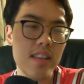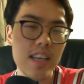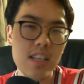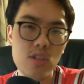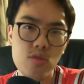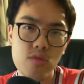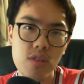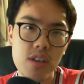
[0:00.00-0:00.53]

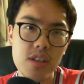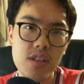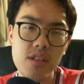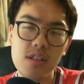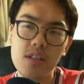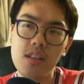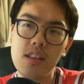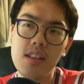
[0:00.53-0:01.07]

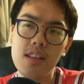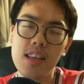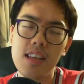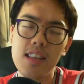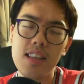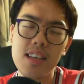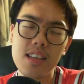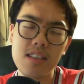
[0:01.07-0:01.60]
trust,
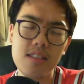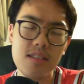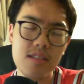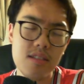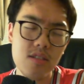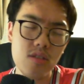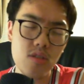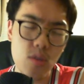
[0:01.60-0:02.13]
that like
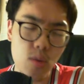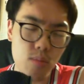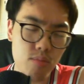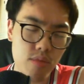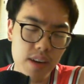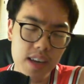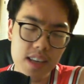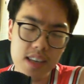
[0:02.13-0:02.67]
slow
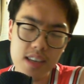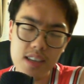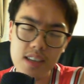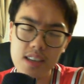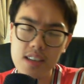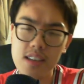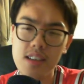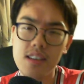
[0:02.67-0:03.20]

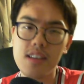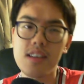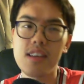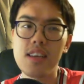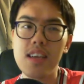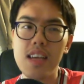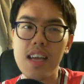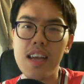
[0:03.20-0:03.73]
branding,
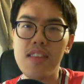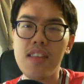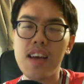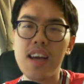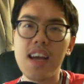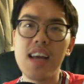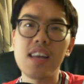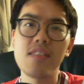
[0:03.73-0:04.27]
and that
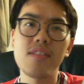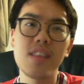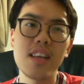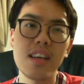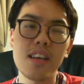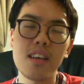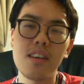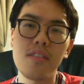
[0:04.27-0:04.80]
kind of
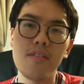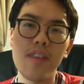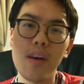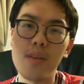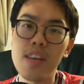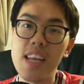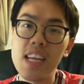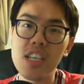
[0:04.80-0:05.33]
like
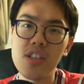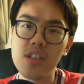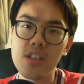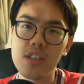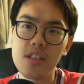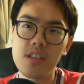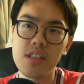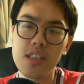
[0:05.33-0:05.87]

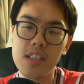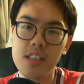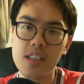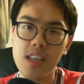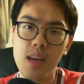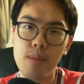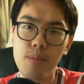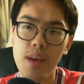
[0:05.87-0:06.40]
foundation in his
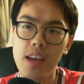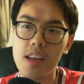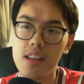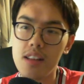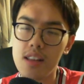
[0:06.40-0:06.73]
campaign.